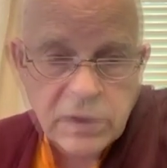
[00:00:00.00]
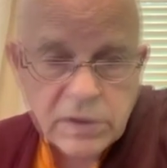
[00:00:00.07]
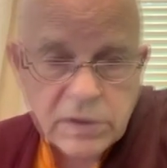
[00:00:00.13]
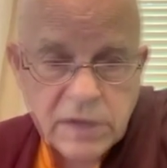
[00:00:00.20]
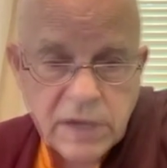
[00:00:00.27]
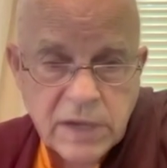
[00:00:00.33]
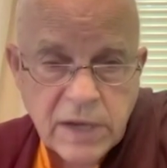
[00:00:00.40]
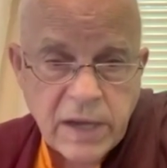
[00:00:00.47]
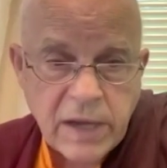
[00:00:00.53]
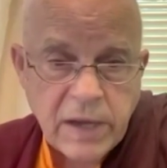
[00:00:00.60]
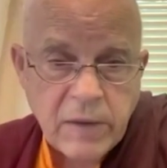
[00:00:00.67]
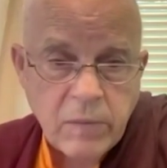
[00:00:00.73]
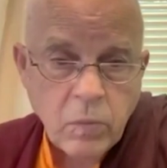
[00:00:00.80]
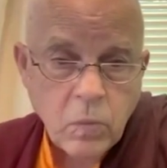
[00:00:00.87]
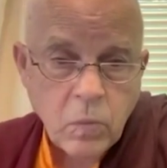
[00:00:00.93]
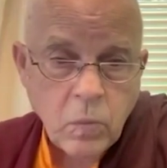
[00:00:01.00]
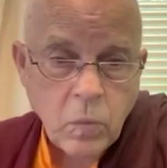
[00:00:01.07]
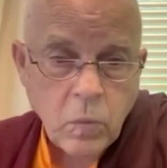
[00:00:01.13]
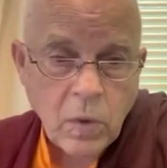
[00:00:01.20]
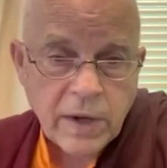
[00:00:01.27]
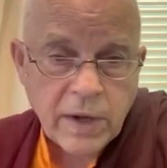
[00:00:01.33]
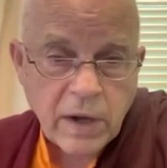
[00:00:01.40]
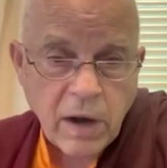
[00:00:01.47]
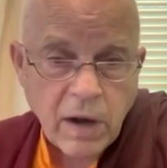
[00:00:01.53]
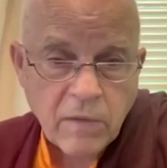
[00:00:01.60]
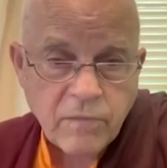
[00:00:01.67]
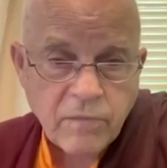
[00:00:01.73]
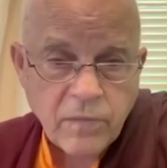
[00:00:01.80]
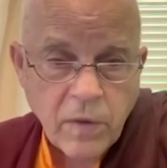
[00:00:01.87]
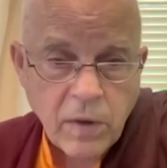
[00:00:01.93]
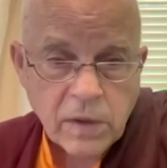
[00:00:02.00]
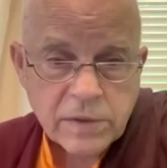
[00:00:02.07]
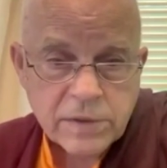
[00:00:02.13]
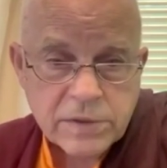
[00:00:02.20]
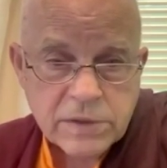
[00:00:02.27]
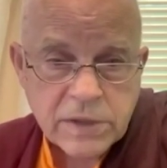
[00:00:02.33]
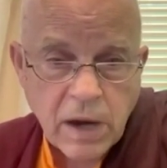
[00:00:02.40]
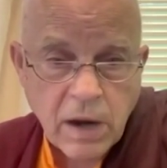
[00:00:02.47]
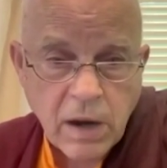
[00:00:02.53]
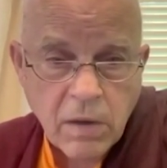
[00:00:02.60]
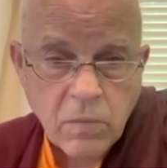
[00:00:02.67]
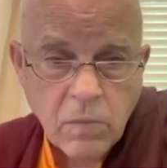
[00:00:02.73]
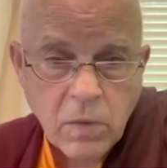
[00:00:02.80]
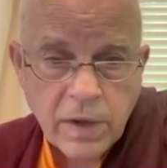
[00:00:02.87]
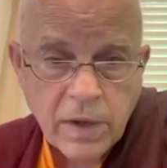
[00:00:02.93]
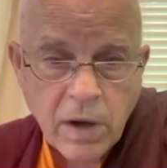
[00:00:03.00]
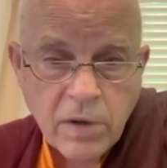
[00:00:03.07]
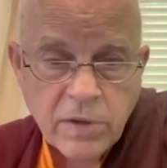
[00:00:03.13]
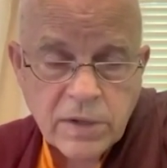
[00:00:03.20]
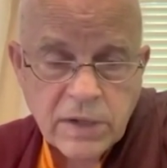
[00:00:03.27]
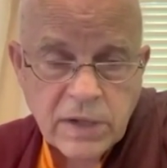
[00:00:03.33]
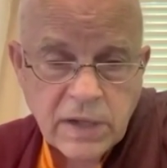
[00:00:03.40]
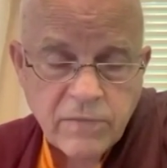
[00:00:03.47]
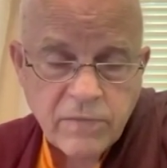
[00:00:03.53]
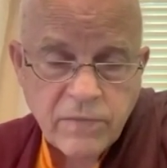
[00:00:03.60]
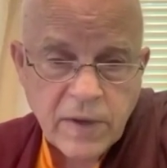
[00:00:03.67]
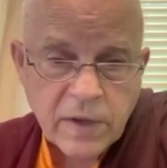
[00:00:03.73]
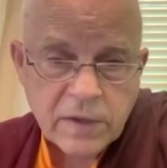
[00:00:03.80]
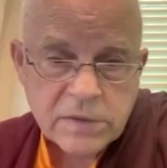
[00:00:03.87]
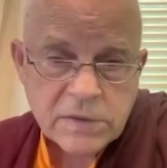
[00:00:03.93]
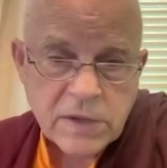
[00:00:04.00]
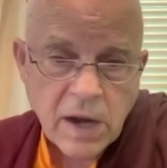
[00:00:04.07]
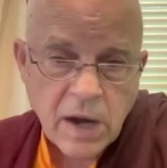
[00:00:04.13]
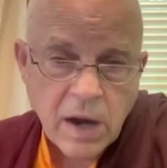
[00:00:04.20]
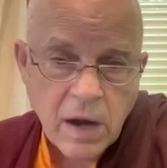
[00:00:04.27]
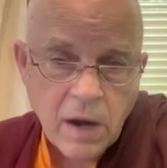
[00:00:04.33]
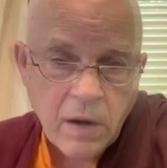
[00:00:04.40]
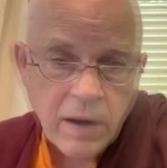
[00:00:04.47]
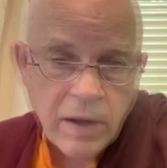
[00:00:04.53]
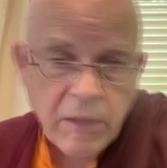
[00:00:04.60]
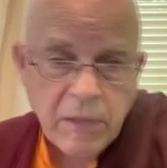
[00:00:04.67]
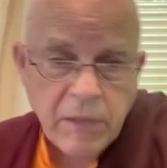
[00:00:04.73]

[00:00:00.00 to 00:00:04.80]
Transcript: see what our faults are, what our defects are,